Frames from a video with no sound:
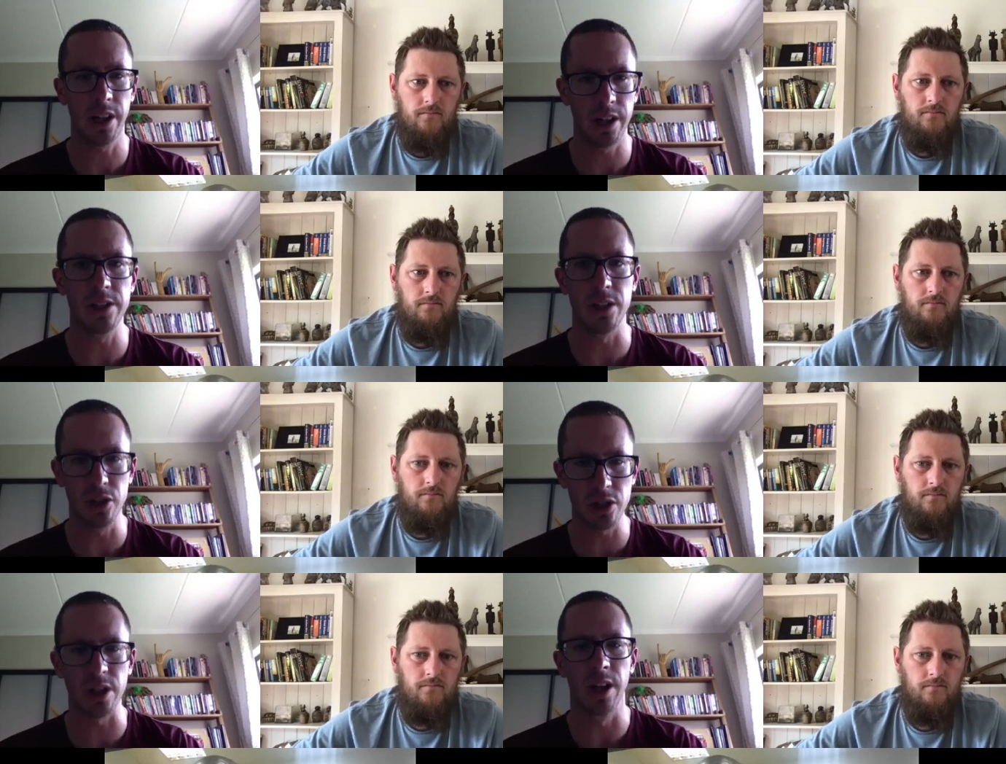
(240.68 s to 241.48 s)
Speaker 1: it's
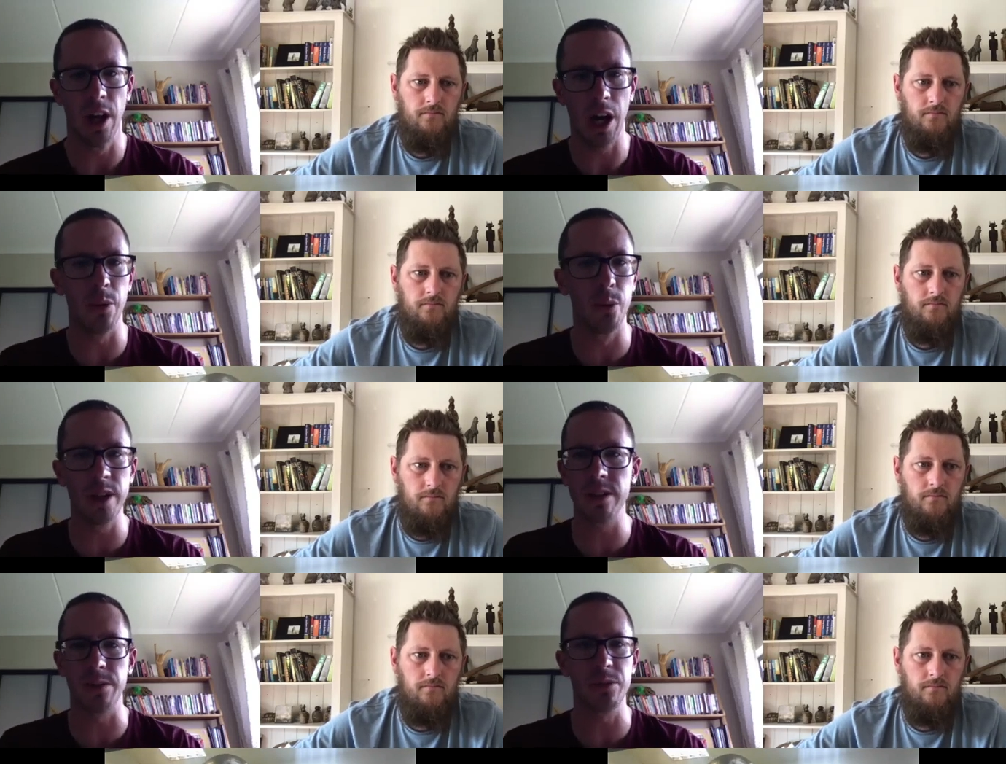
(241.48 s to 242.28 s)
interesting. Uh,
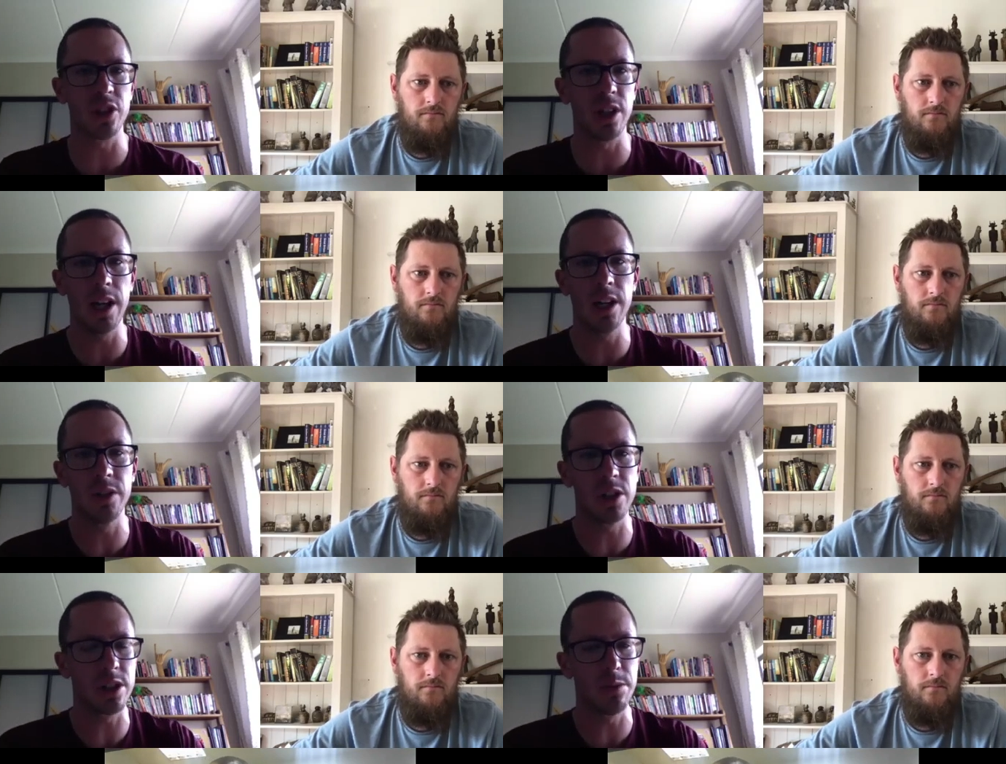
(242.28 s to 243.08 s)
Witness, I'm just going to hand over
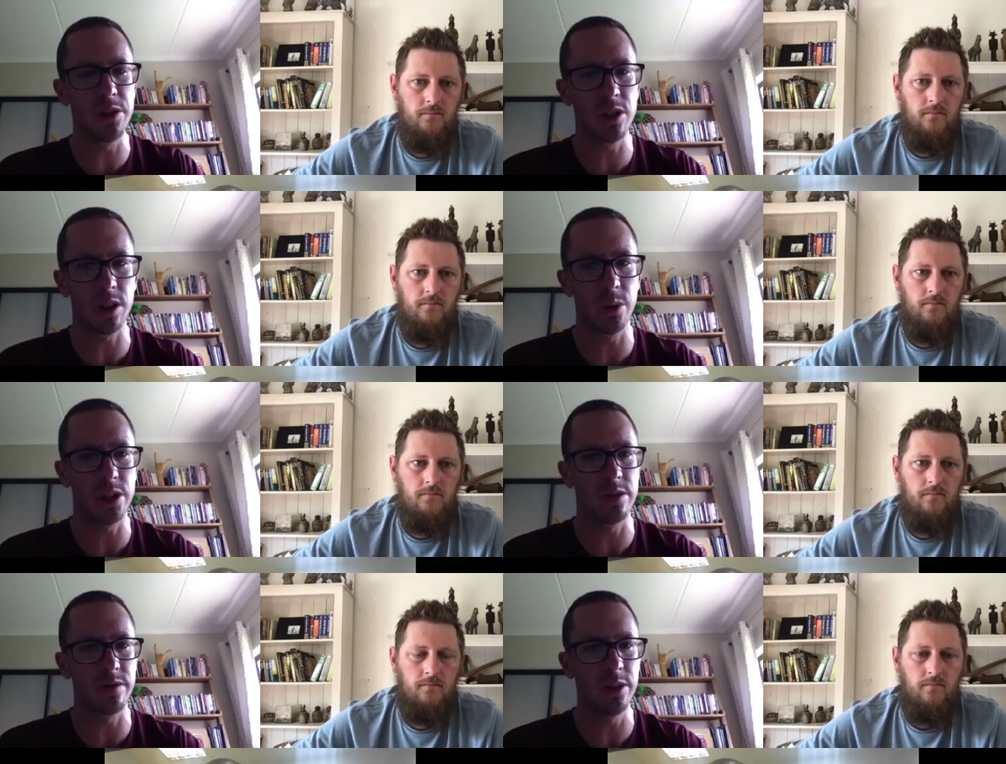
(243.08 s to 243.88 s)
to Tim. He's got a
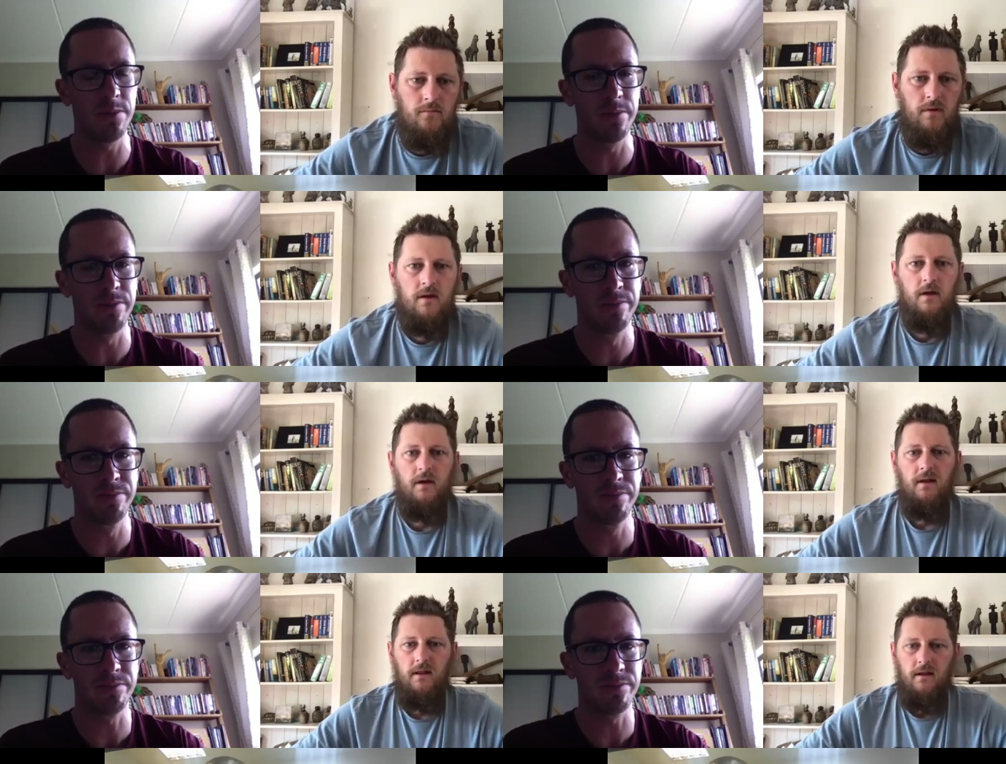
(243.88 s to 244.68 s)
question for you.
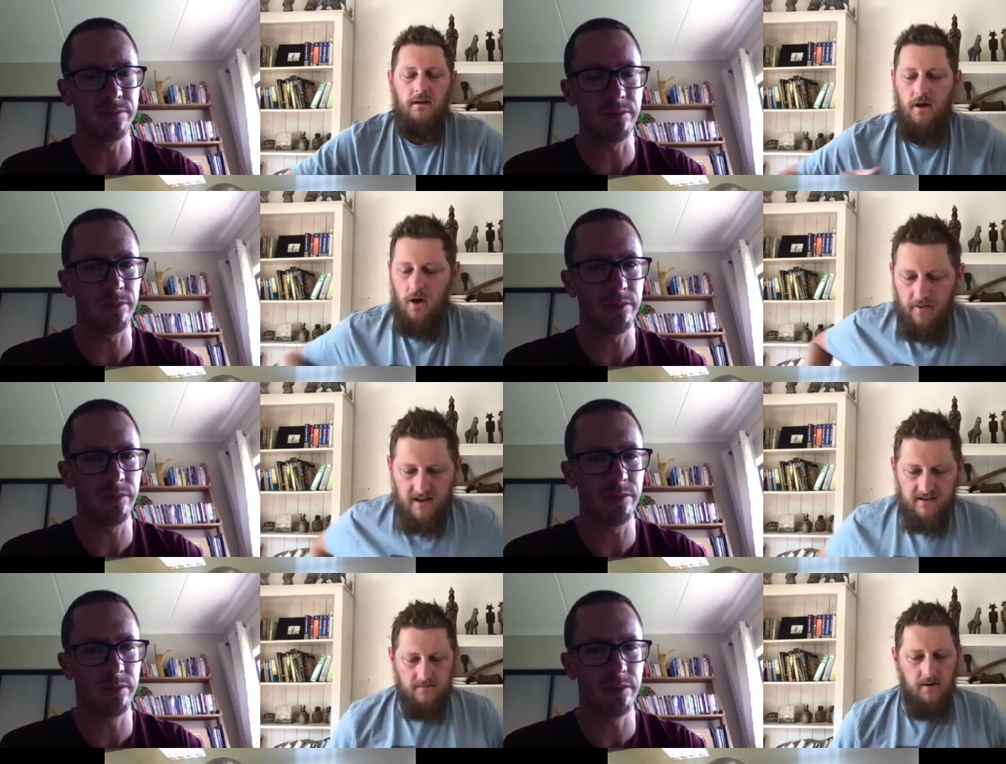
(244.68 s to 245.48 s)
Speaker 2: Yeah,
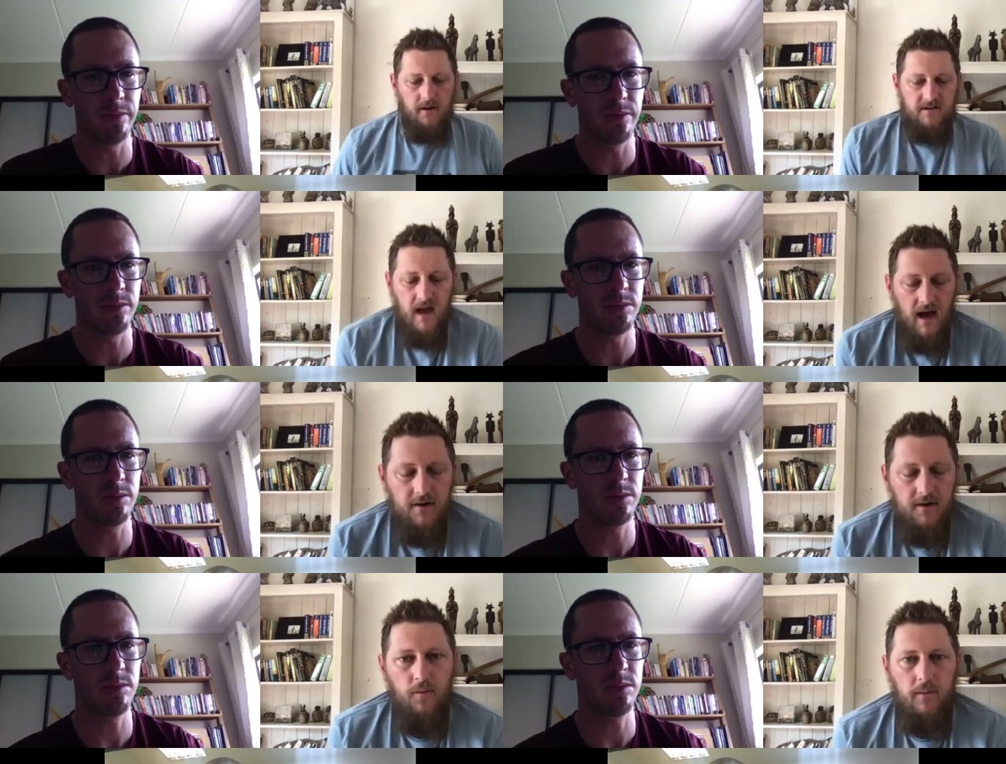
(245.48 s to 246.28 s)
that, so how
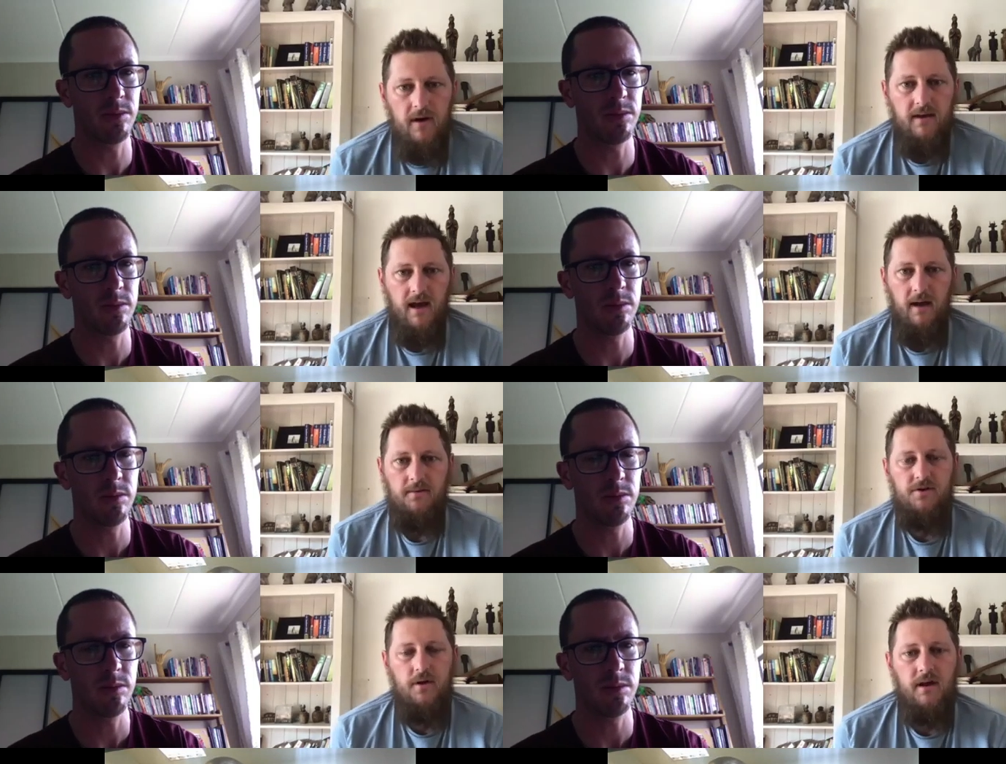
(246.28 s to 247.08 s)
do you, when it came
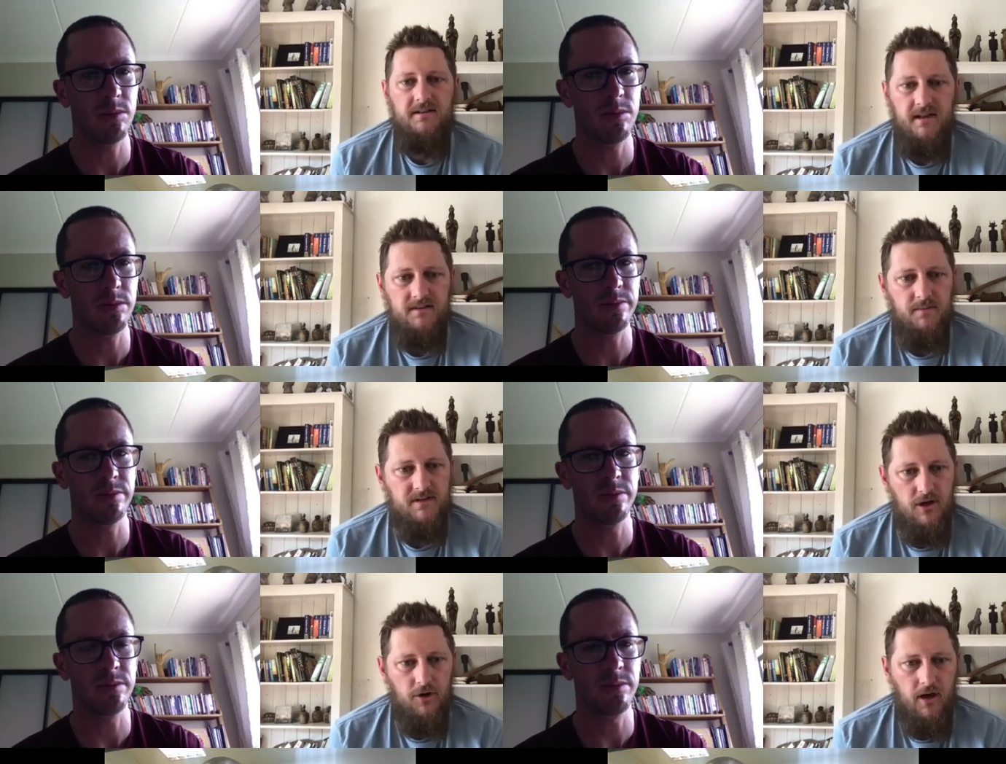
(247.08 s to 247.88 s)
to doing
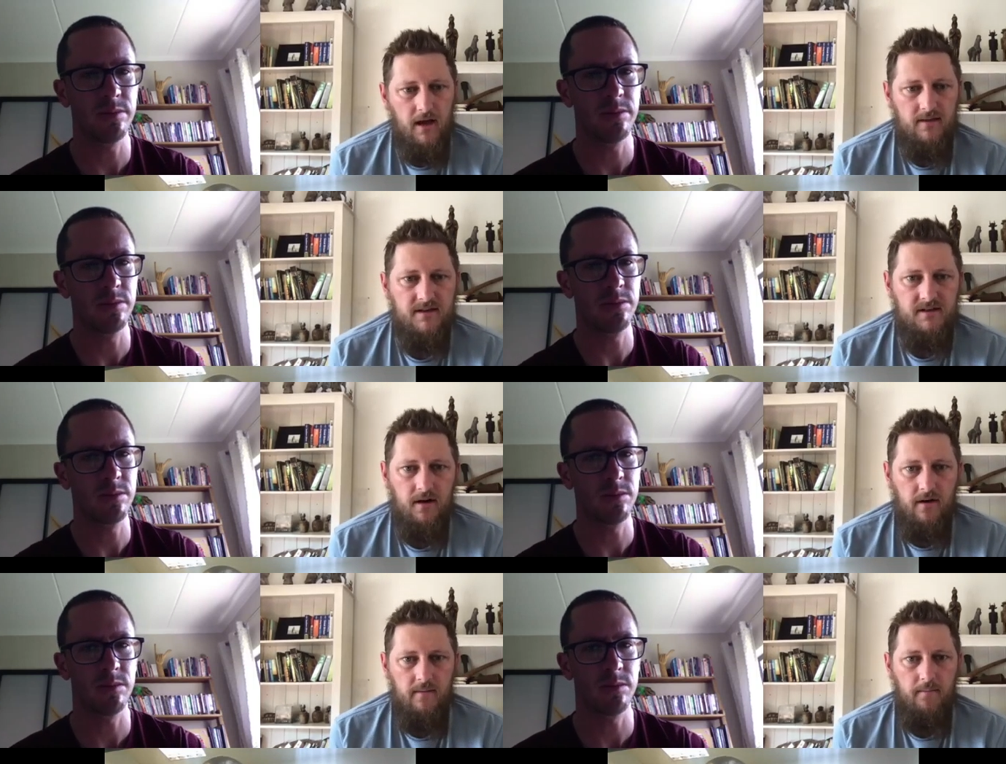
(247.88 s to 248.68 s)
assessments and looking at the
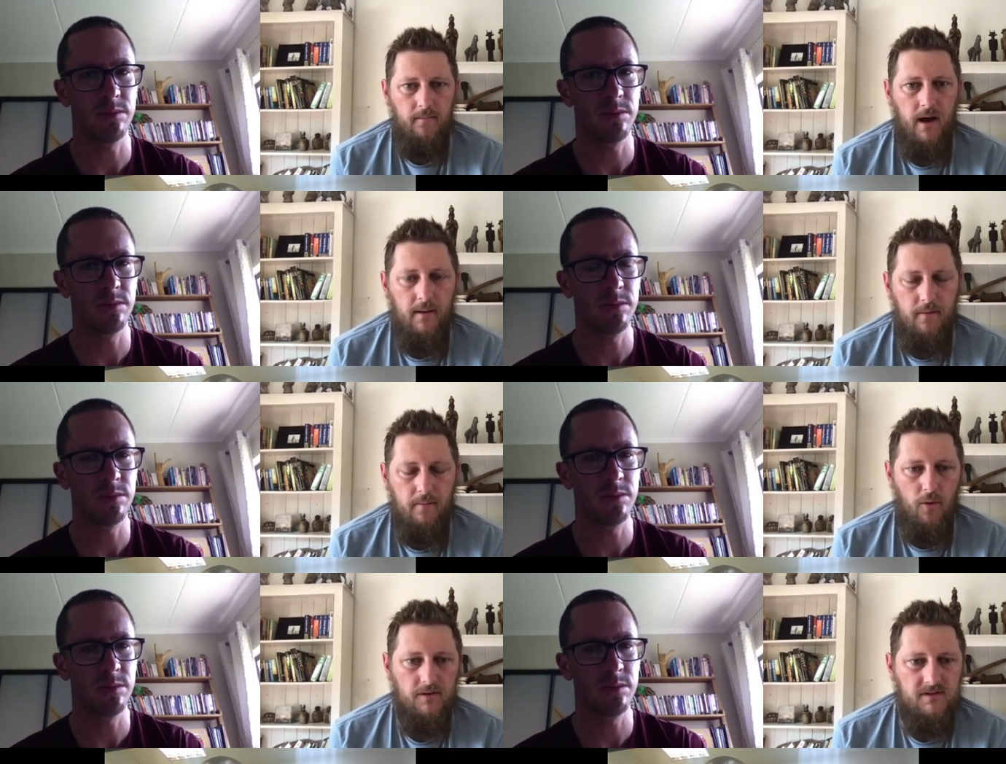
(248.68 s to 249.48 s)
CRM uh,
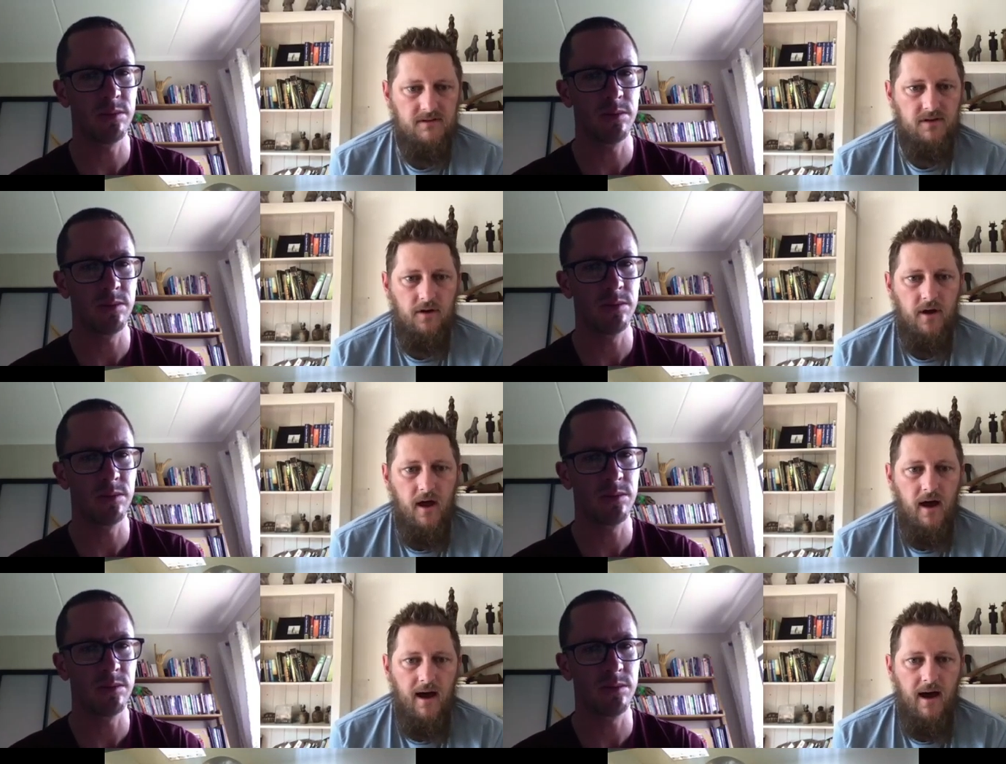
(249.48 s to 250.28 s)
reports and so on,
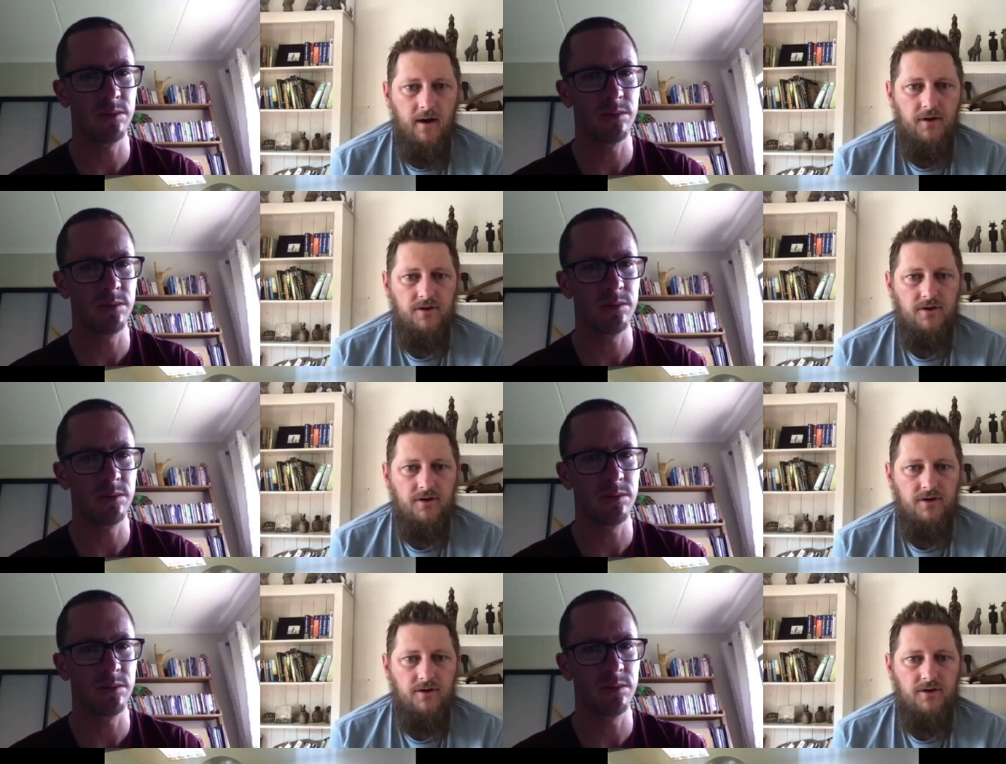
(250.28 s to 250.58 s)
how did